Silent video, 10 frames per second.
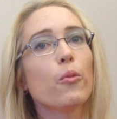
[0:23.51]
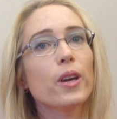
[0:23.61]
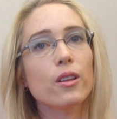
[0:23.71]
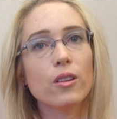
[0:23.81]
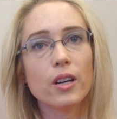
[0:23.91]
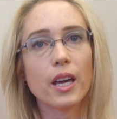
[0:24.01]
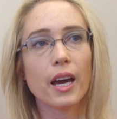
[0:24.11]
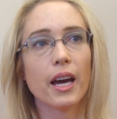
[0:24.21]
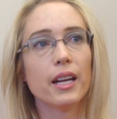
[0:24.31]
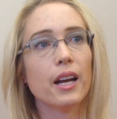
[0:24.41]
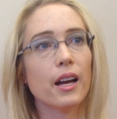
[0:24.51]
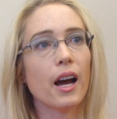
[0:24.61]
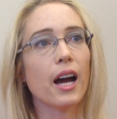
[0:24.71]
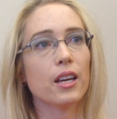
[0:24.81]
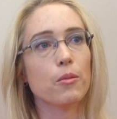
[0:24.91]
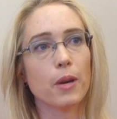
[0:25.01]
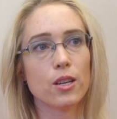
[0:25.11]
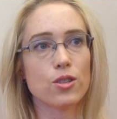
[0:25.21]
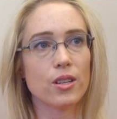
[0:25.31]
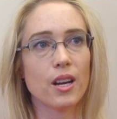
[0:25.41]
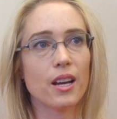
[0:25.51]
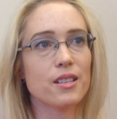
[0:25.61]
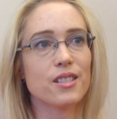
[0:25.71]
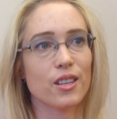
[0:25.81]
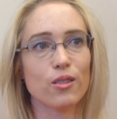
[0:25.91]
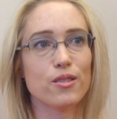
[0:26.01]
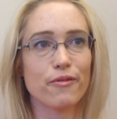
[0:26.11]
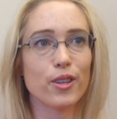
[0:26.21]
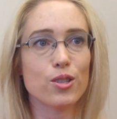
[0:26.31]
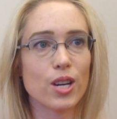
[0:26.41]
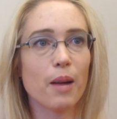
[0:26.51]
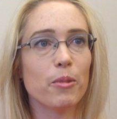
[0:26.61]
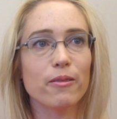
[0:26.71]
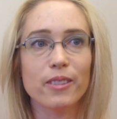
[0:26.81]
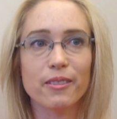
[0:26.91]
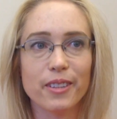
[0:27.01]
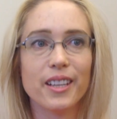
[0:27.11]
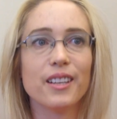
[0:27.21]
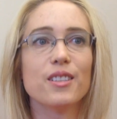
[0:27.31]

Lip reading: we look at occupation as skills for the job of living.